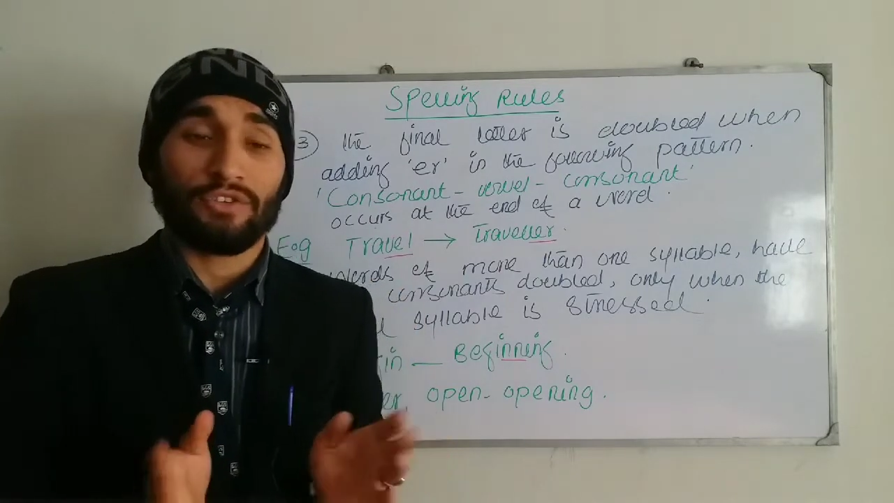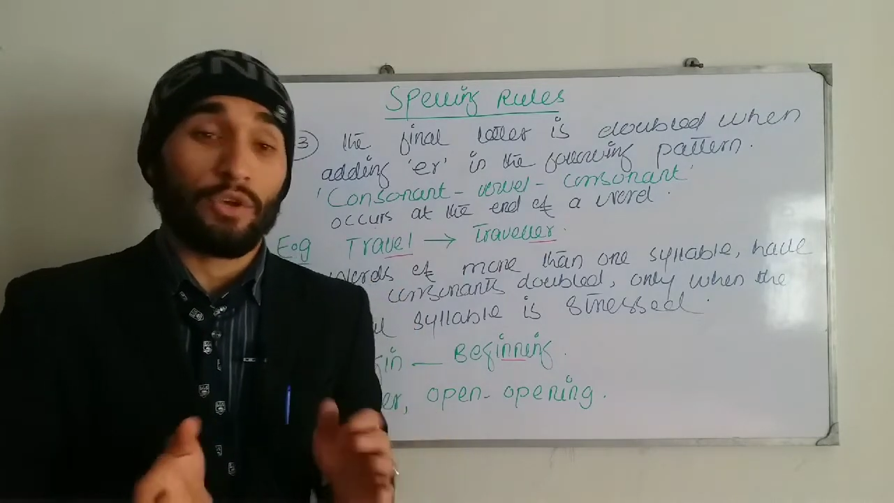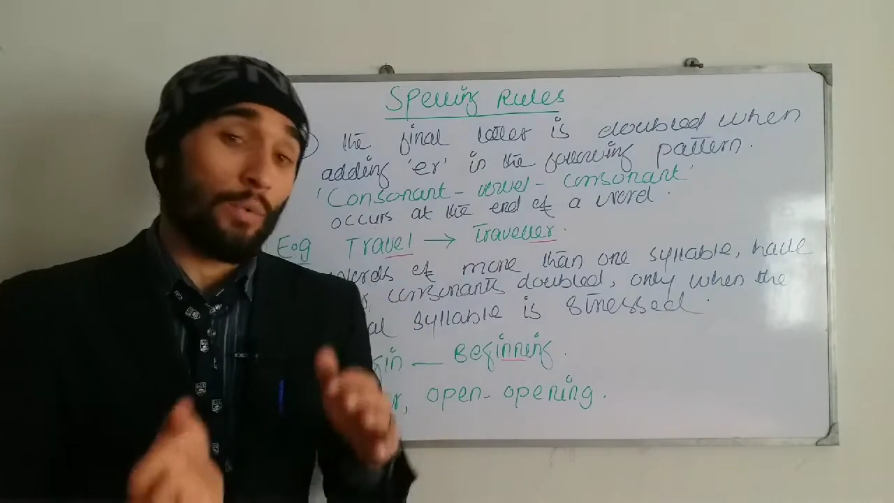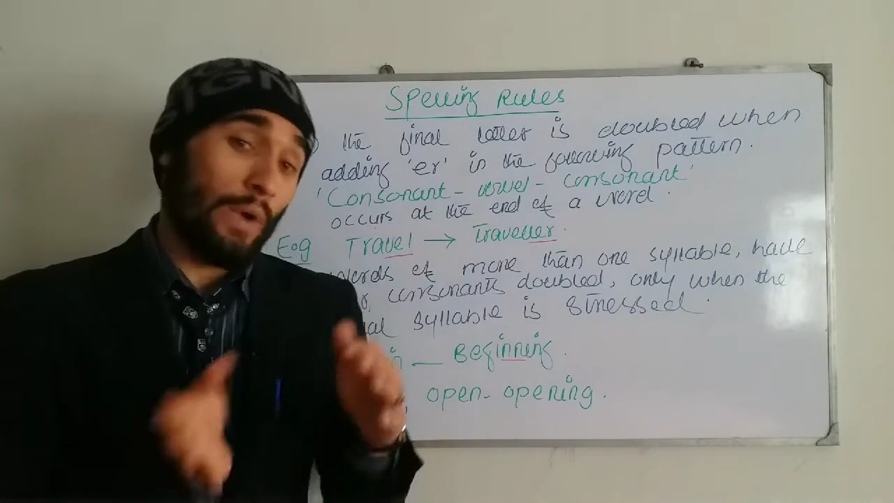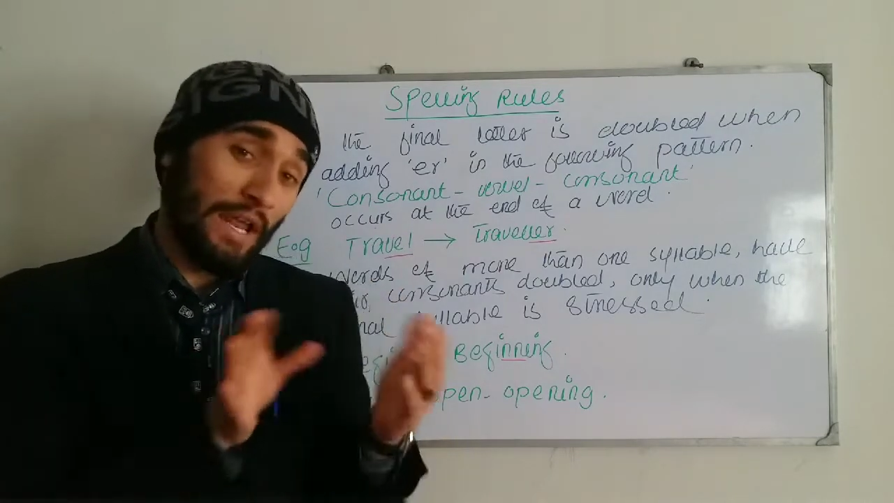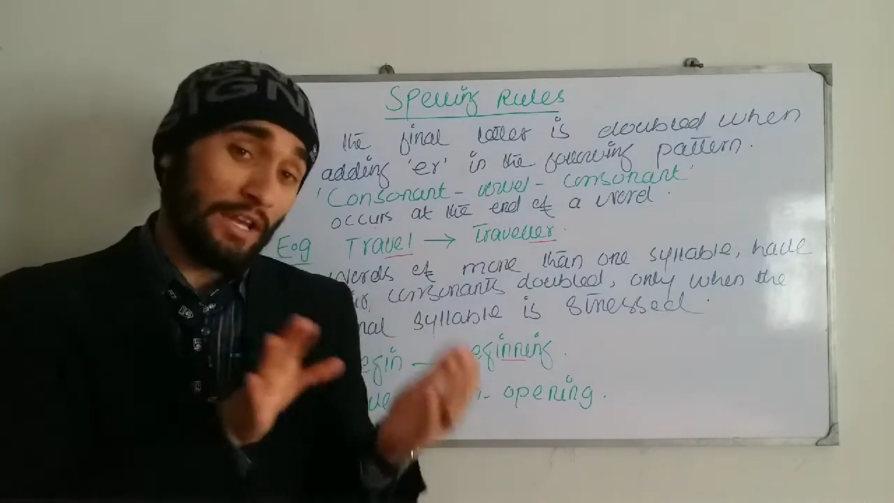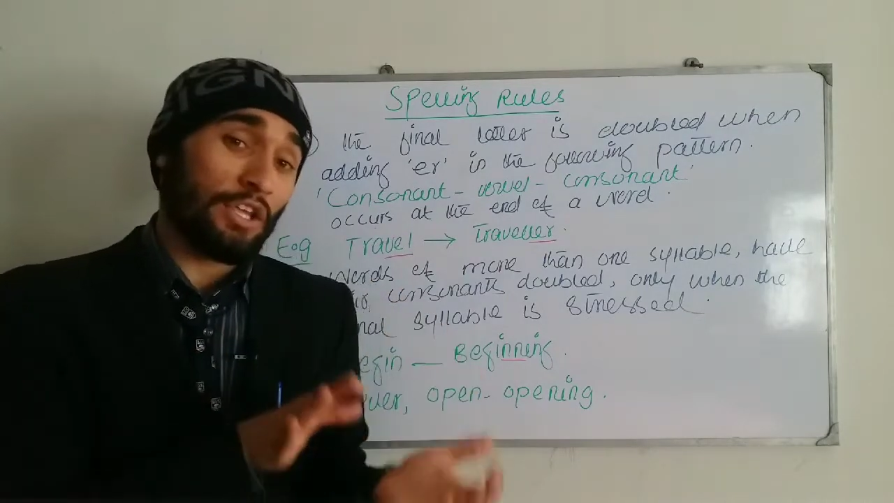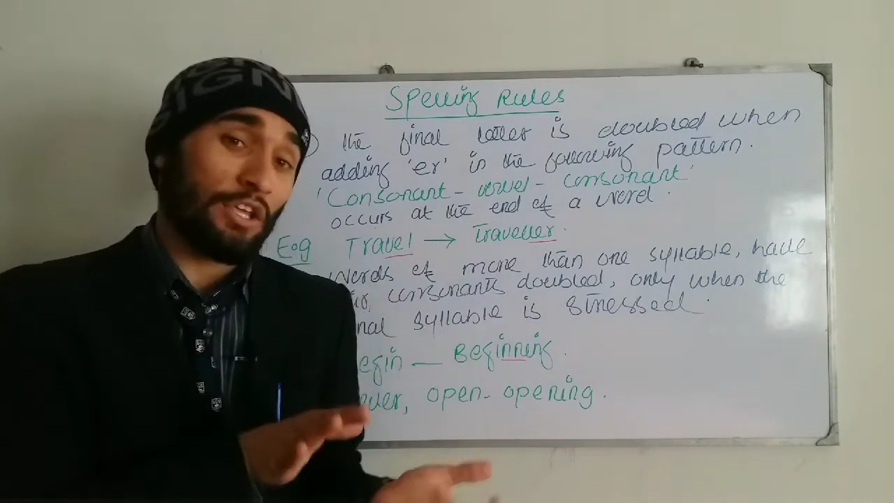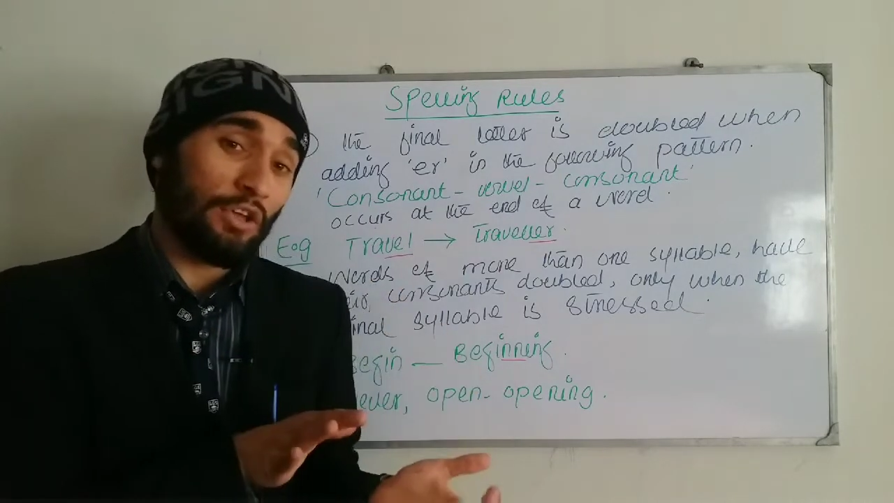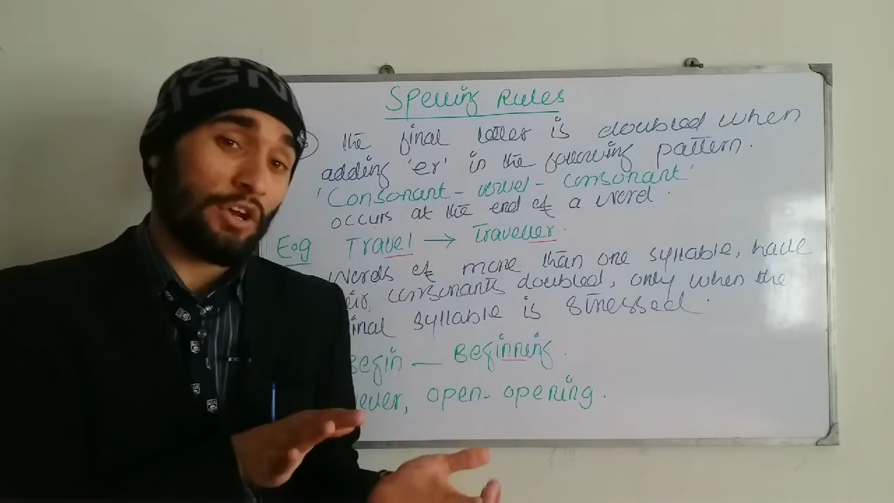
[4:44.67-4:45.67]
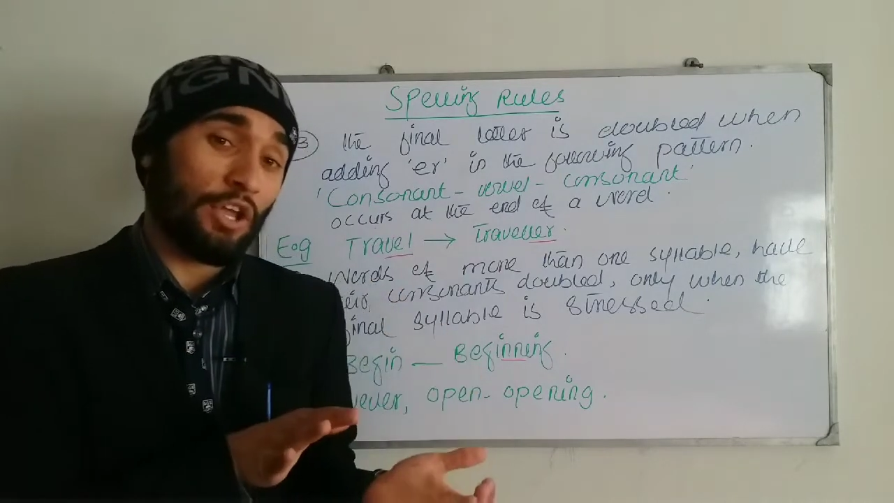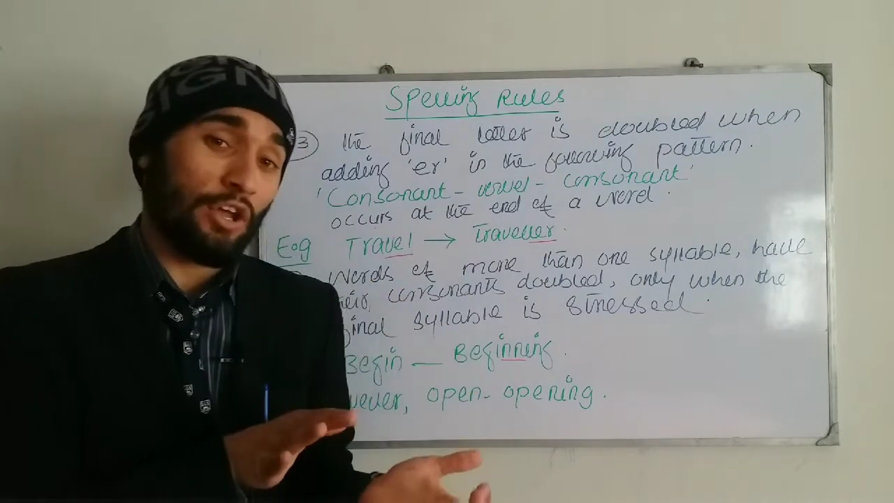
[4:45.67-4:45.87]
So when you're